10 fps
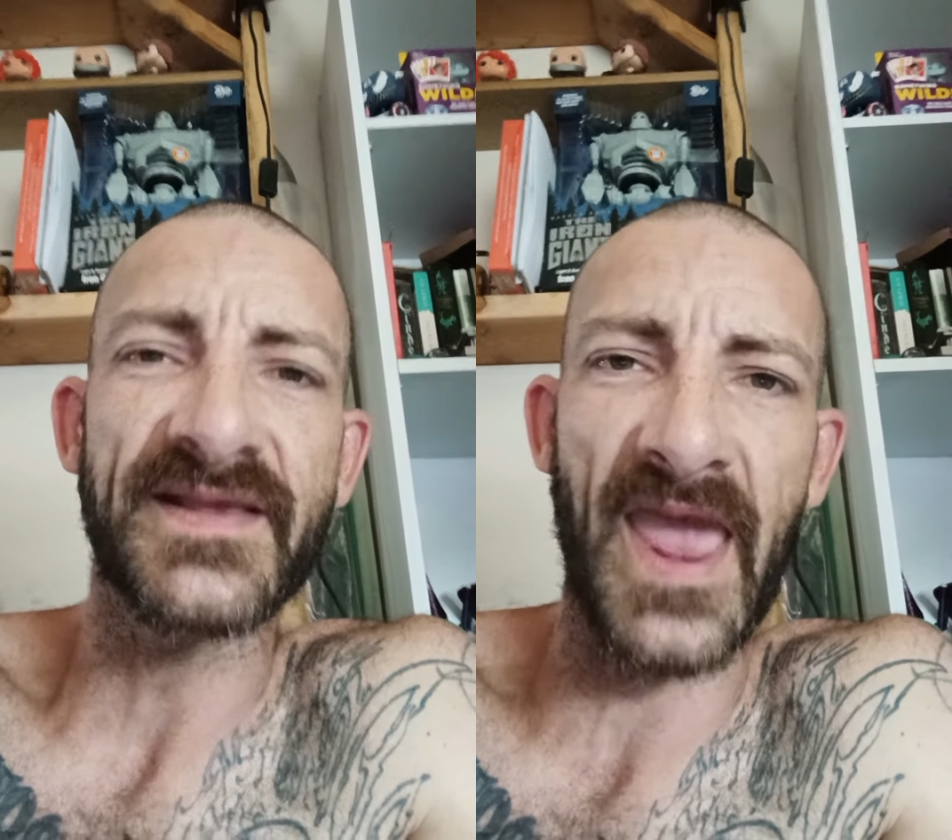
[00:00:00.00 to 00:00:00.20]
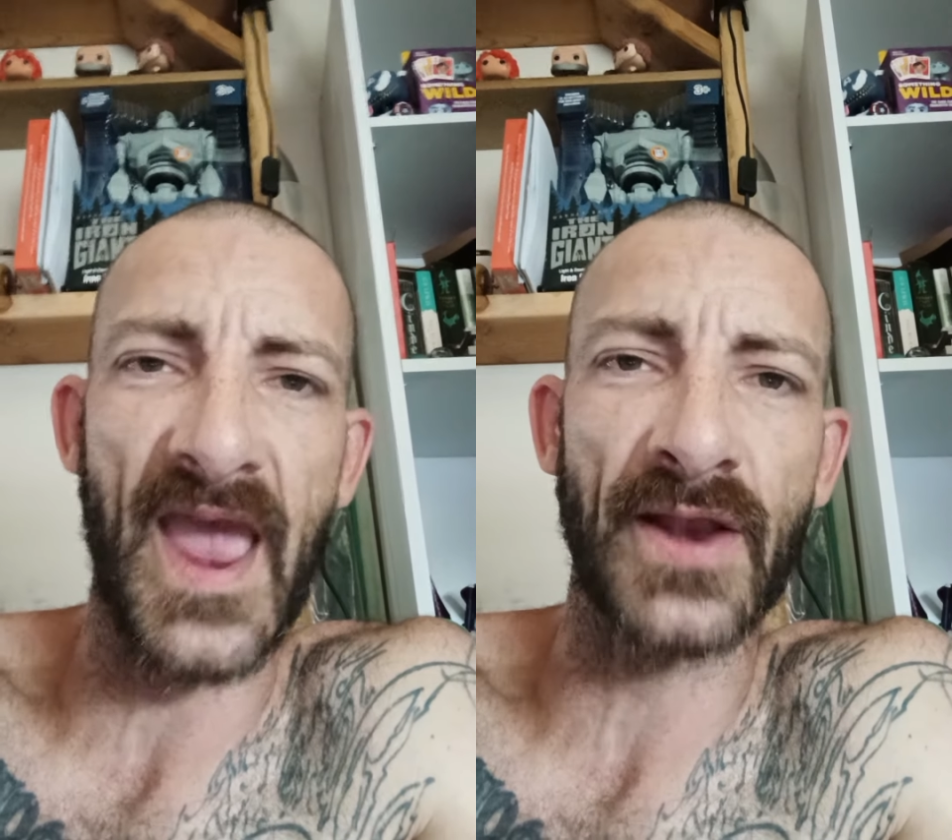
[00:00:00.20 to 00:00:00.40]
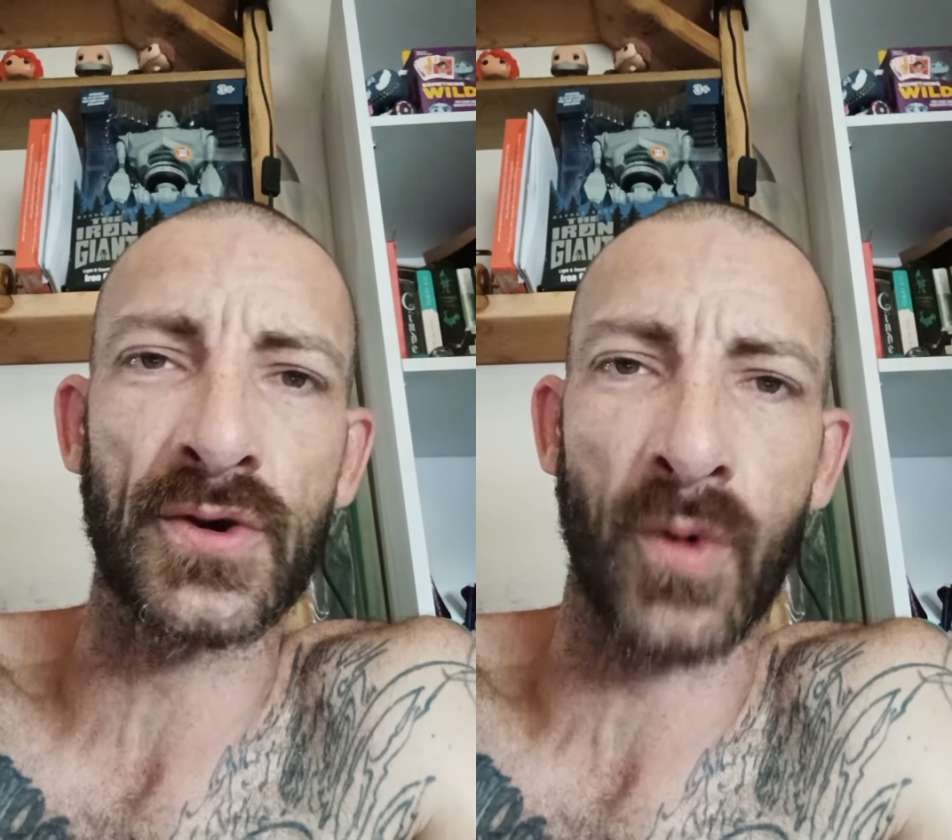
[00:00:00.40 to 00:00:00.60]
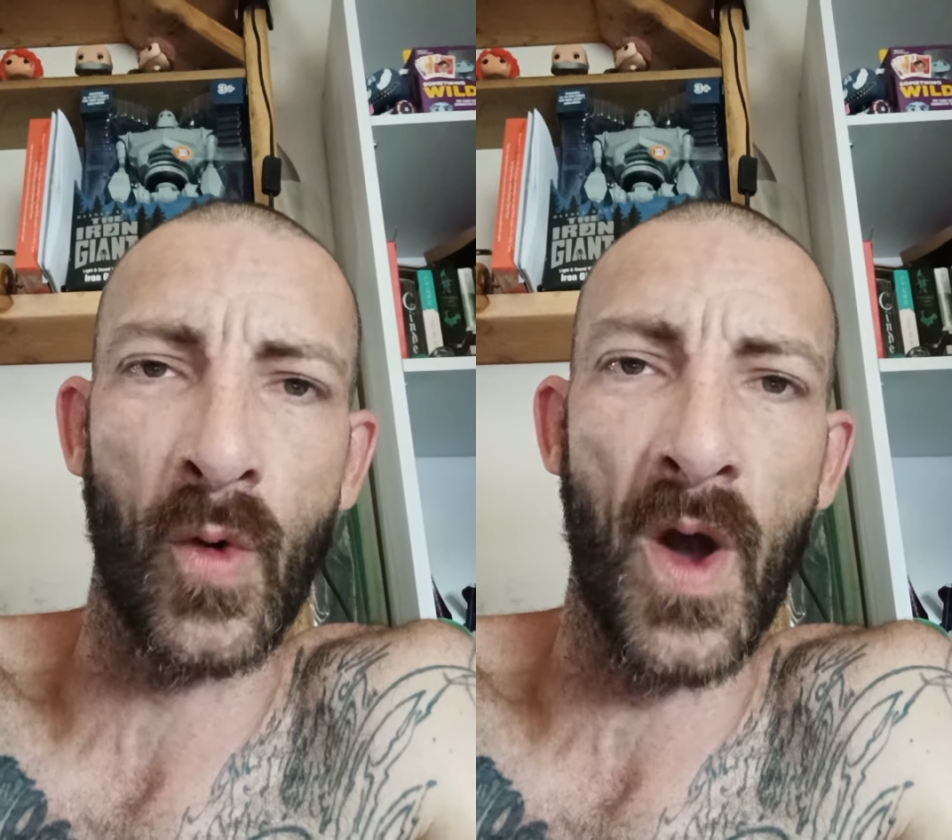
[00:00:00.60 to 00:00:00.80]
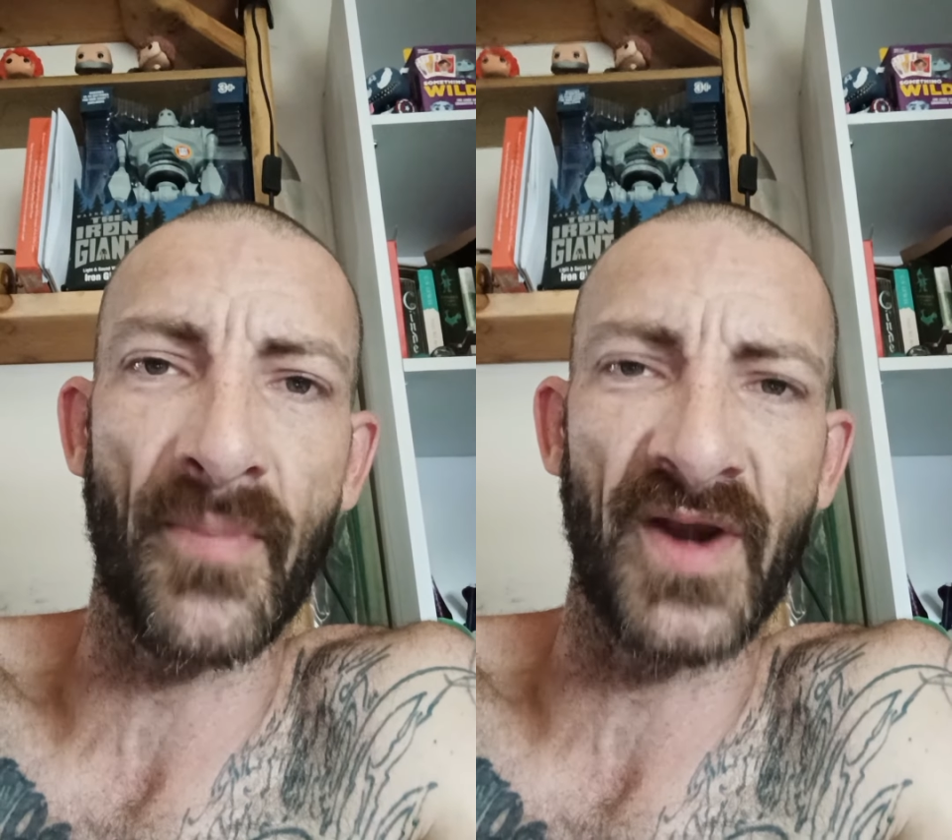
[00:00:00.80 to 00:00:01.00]
can't
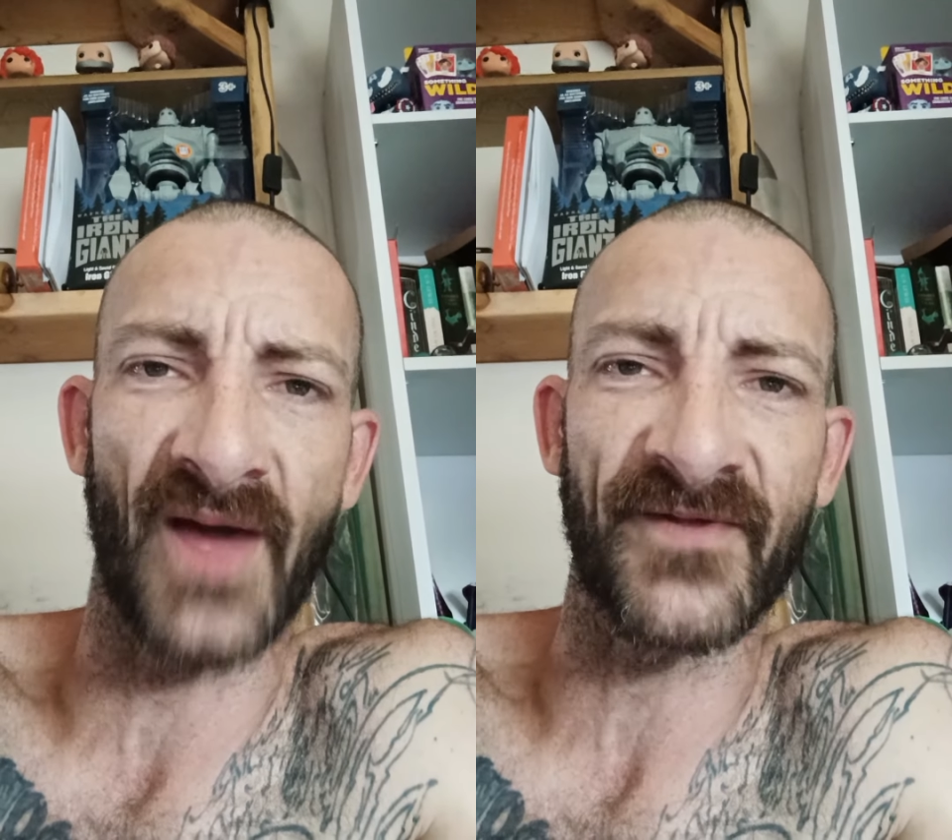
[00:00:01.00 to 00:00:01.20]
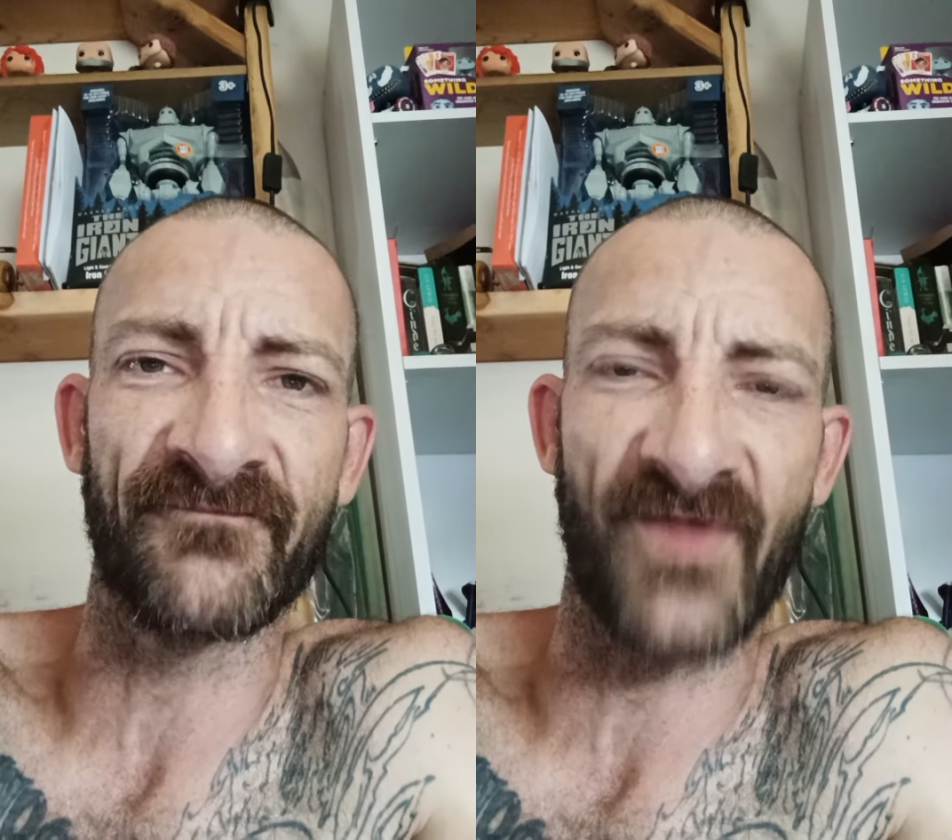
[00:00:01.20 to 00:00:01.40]
grow up enough to